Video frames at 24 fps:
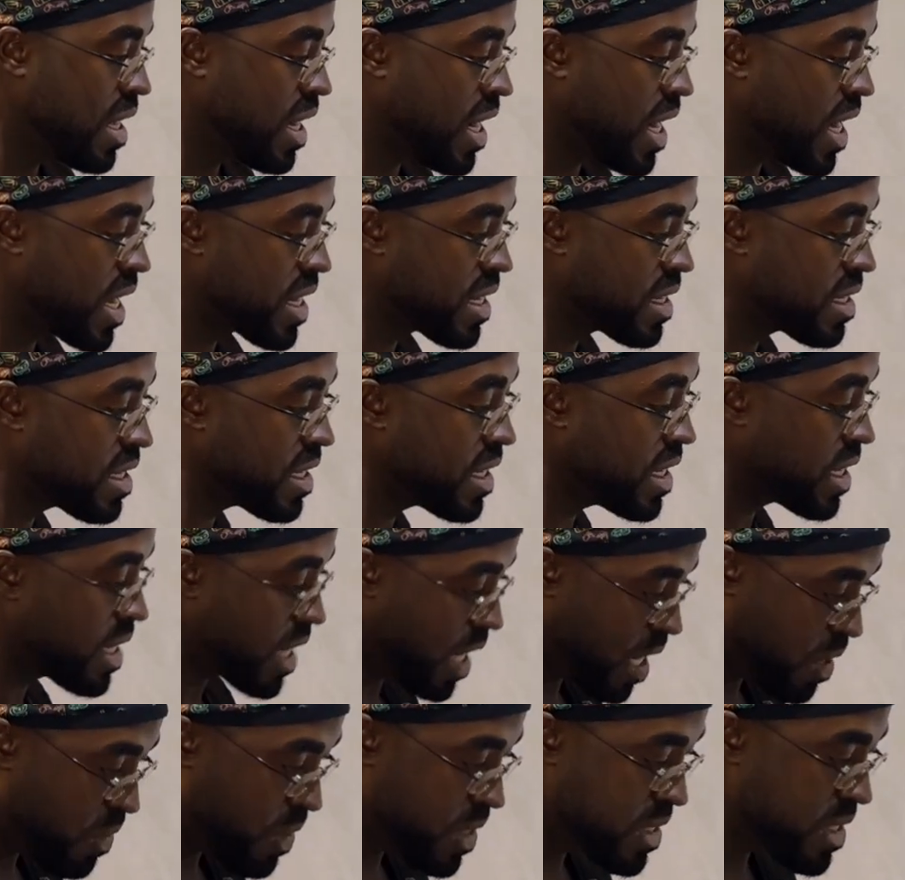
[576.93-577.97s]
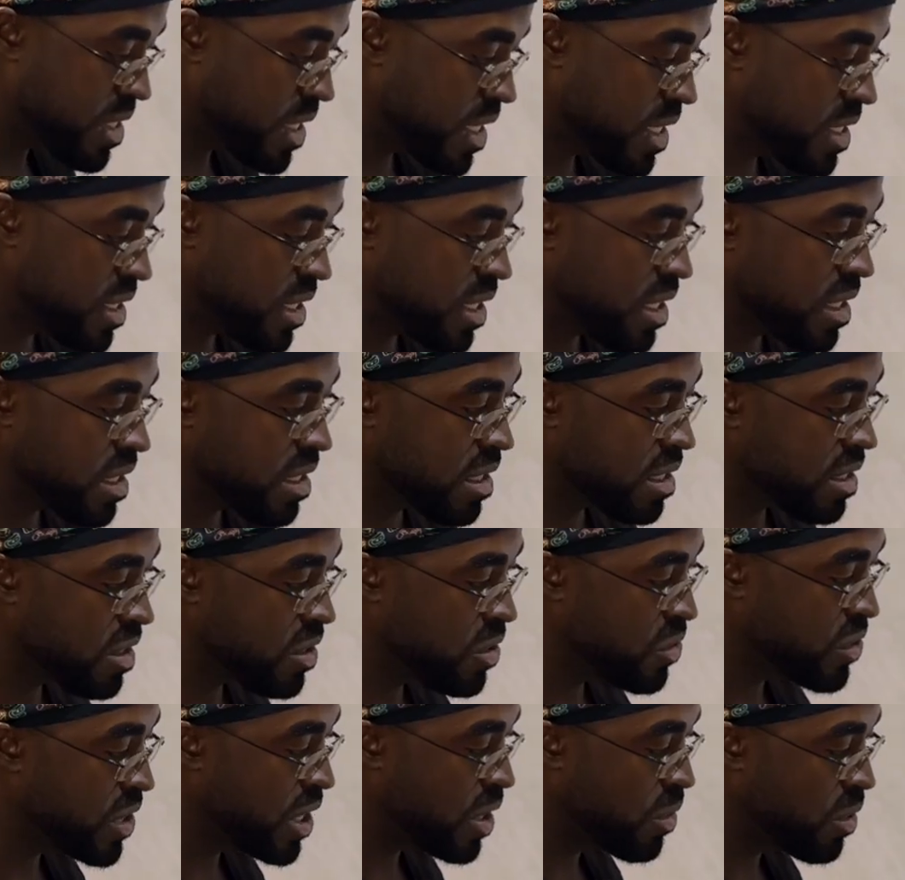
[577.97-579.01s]
And in our setting,
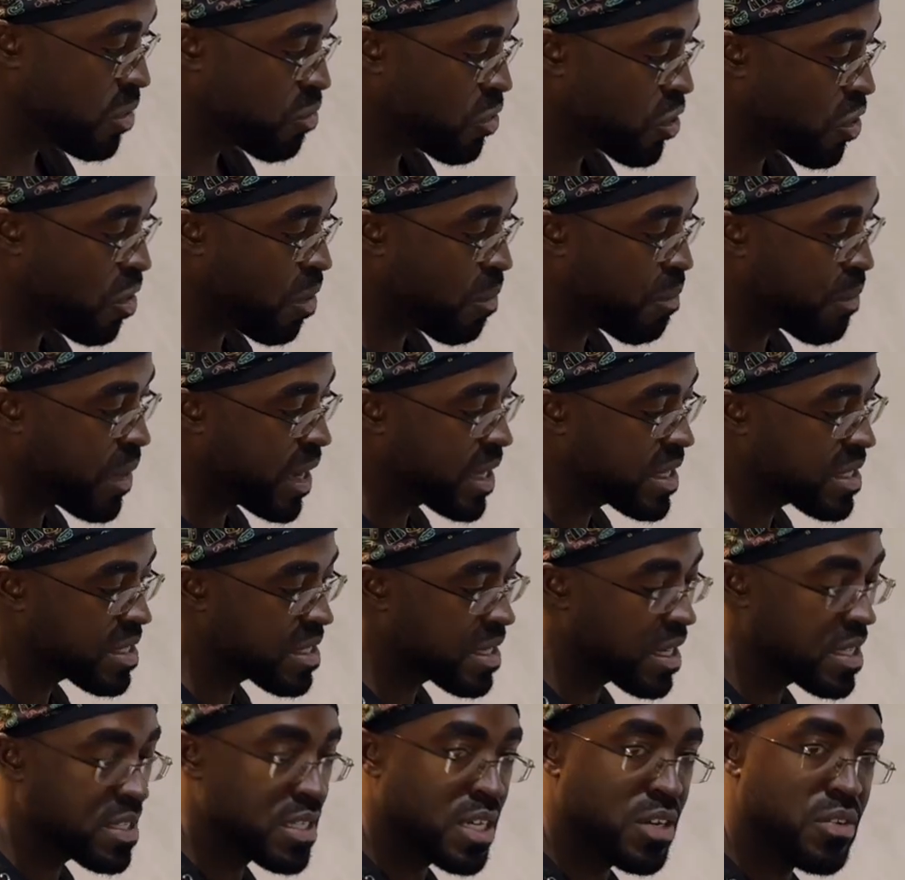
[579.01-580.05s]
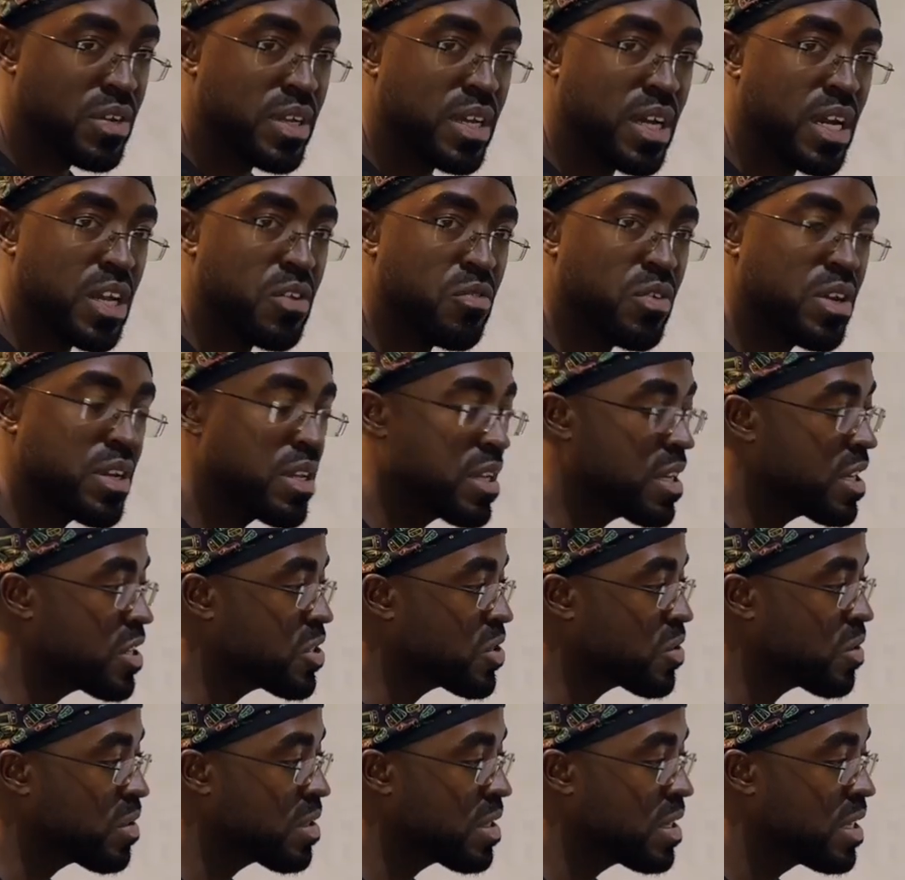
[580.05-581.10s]
usually when we combine surgery and
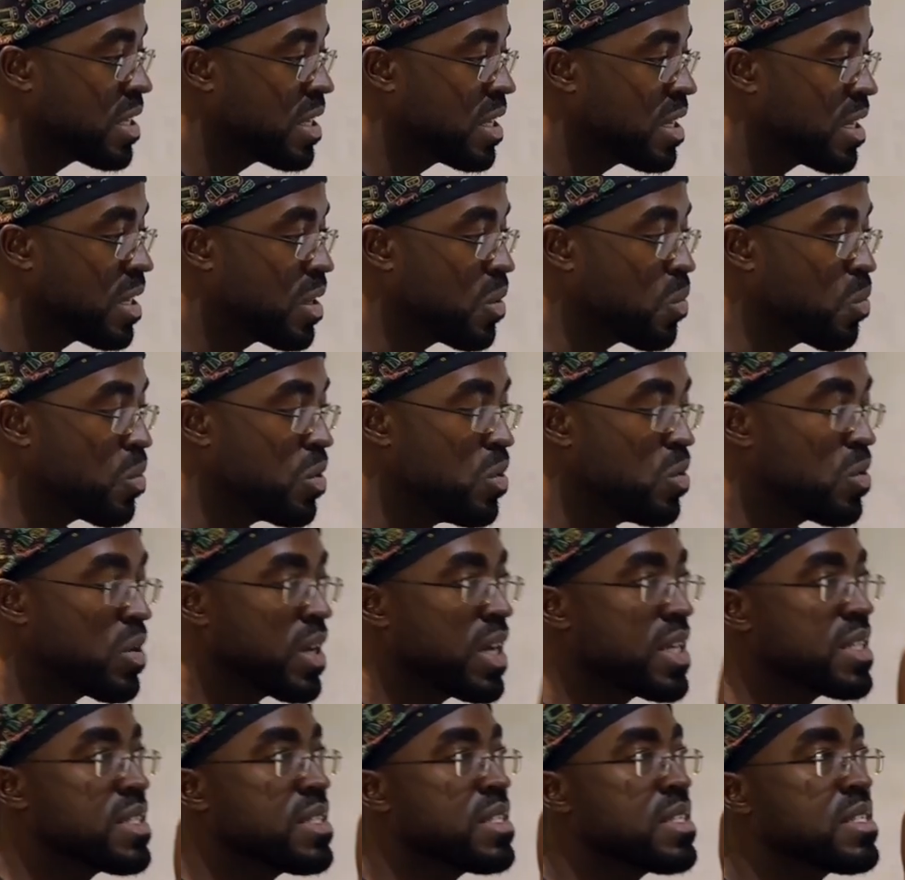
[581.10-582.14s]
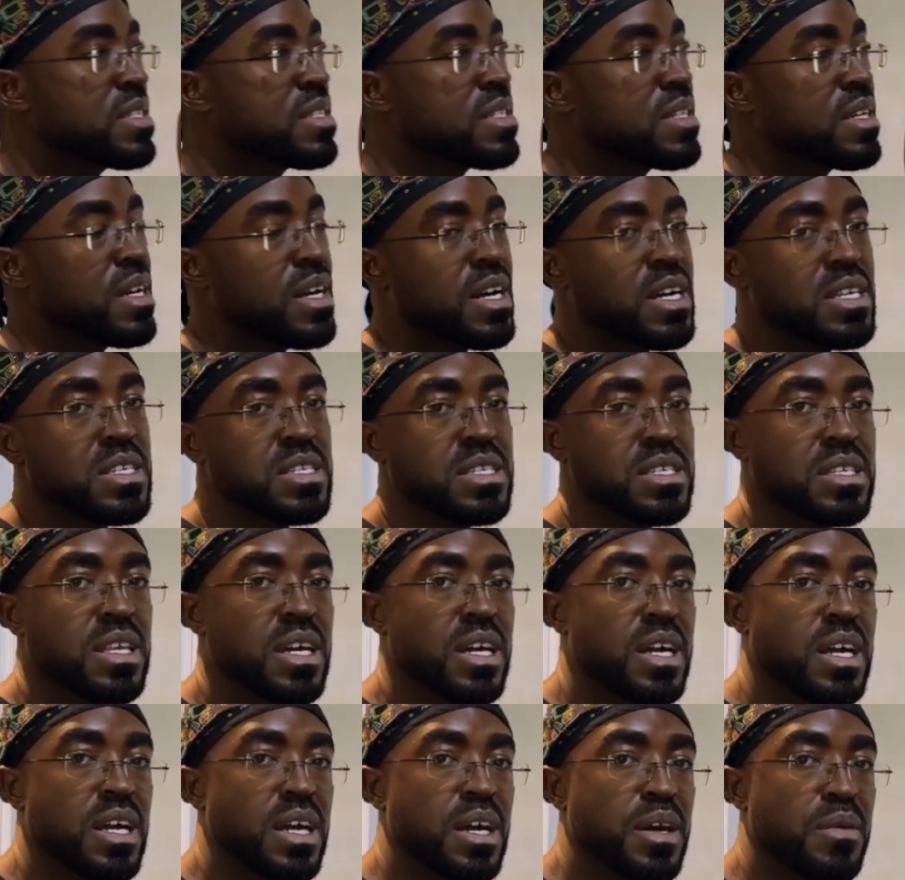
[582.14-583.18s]
radiation, we look at it as
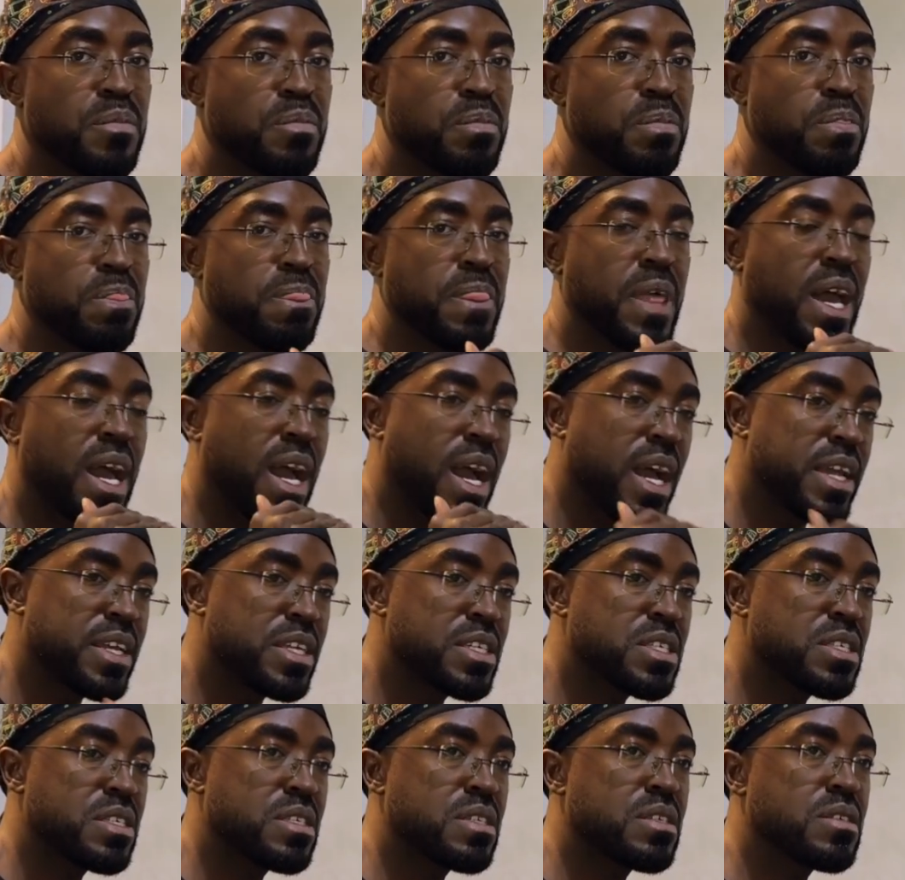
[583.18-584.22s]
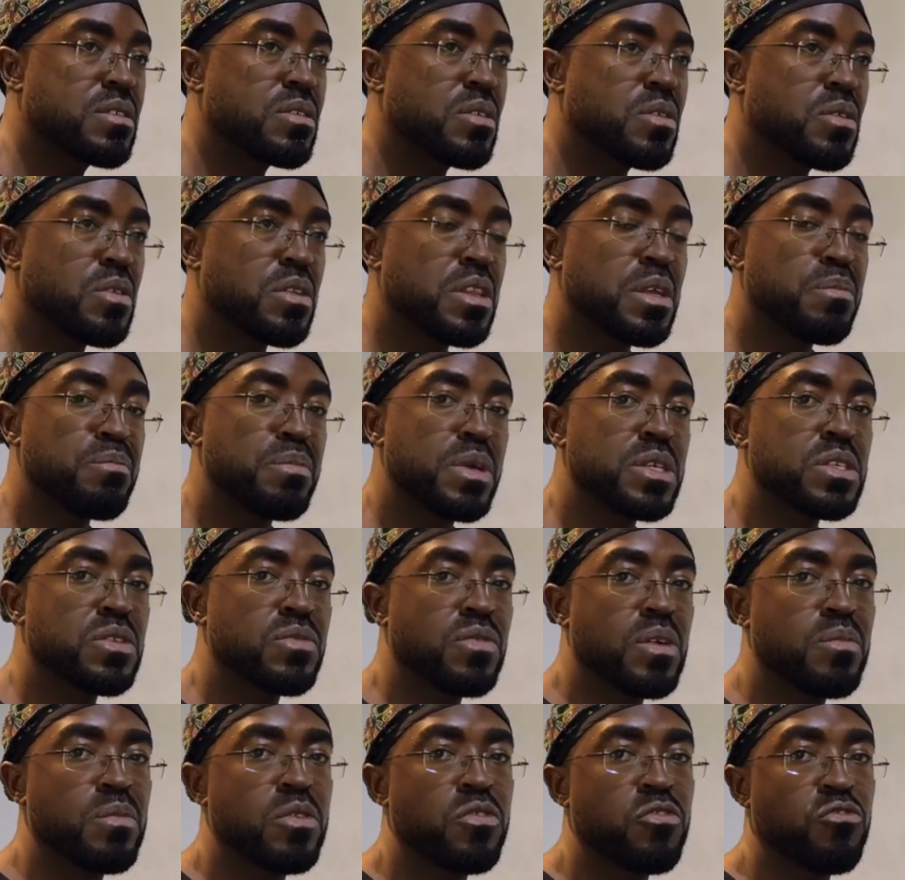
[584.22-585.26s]
the highest or the best
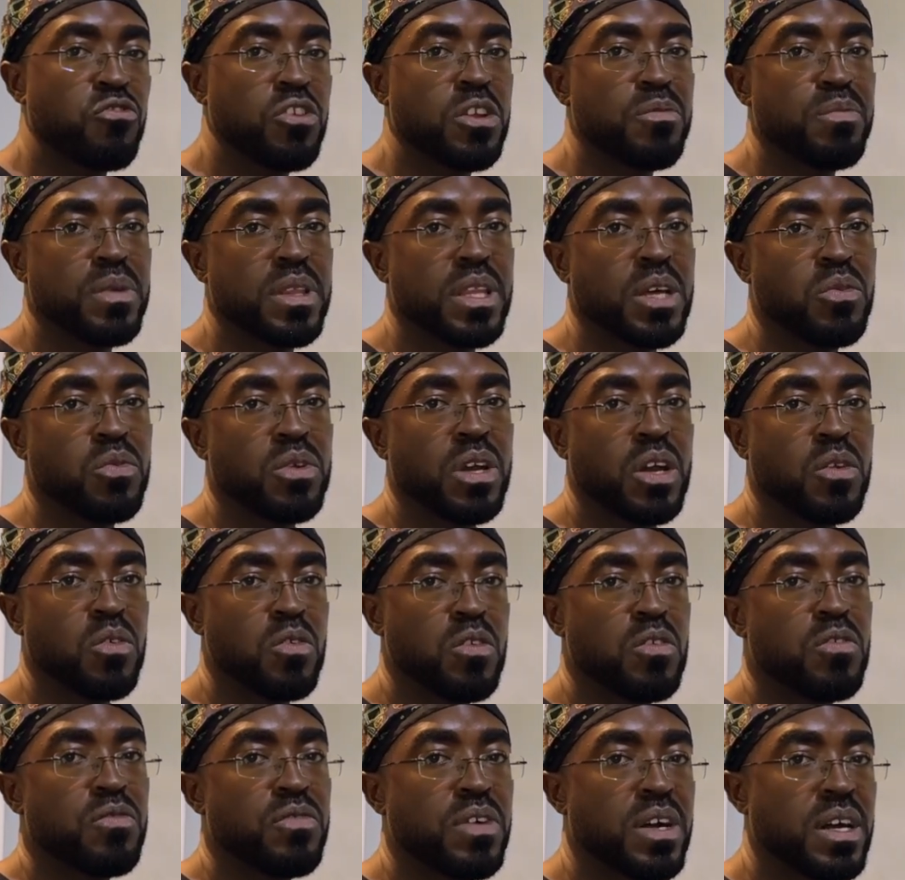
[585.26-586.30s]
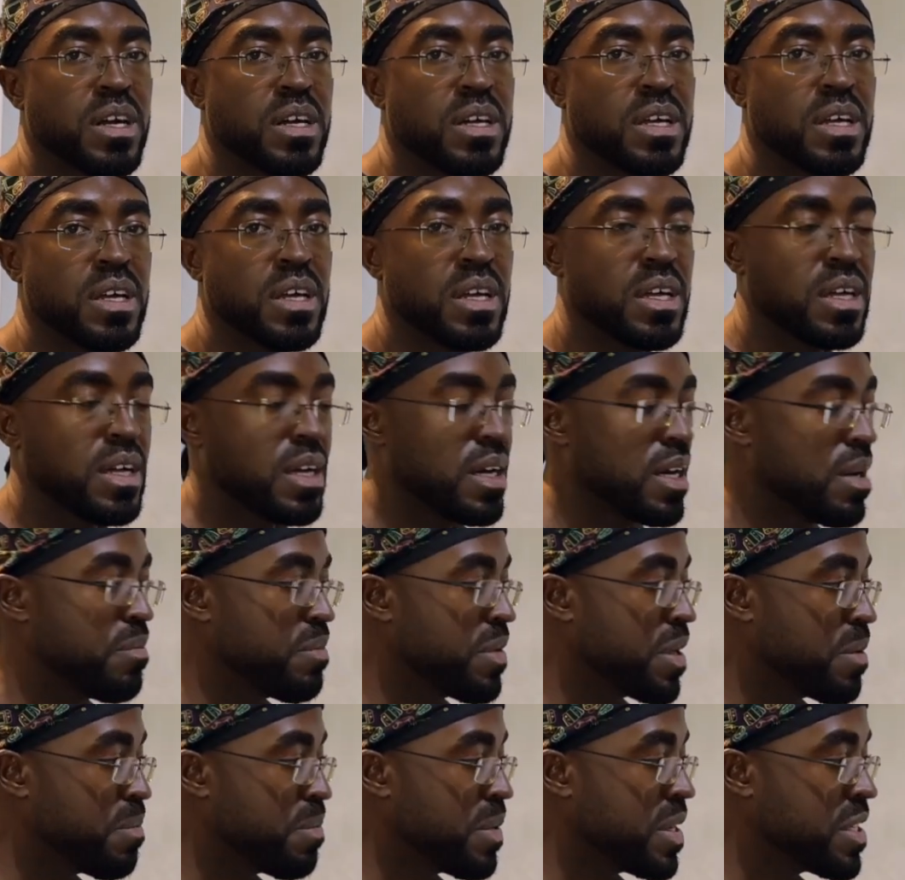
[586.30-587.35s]
form of treatment that we can offer
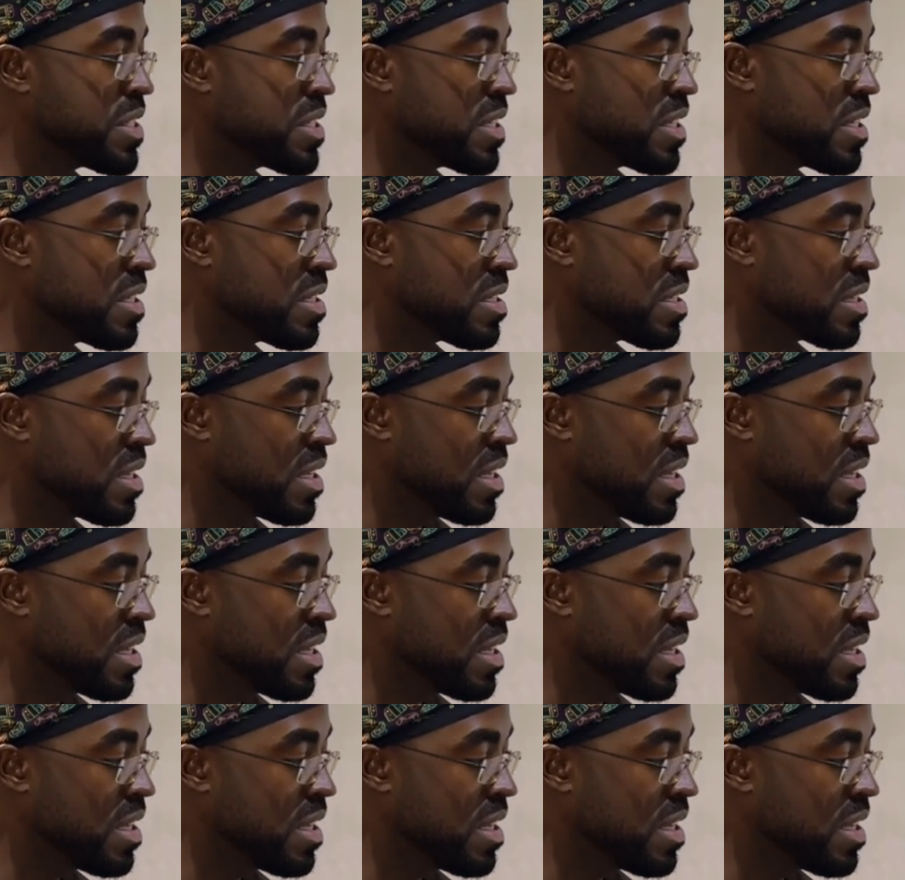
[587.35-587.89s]
a patient.